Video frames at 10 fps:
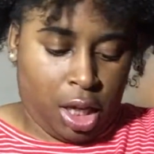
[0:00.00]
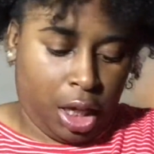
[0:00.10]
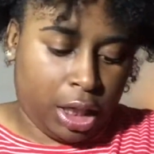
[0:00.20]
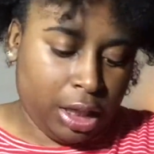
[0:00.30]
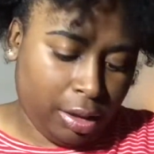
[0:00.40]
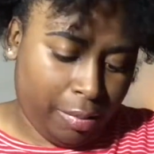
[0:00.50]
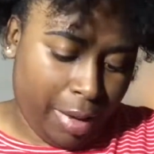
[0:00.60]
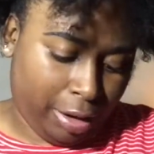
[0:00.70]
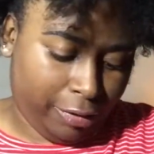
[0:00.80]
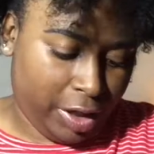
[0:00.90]
a good
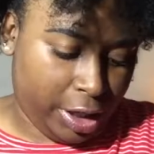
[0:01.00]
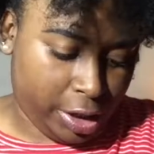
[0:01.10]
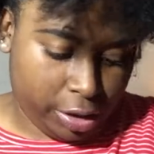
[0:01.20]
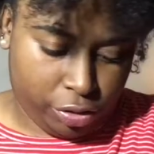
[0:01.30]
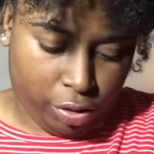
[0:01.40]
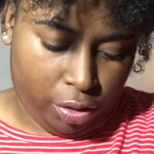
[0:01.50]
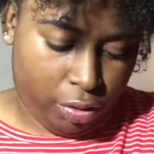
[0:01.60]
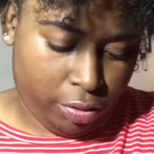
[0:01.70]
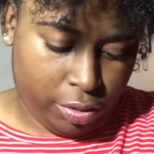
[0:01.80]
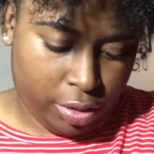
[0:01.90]
amount of edge control.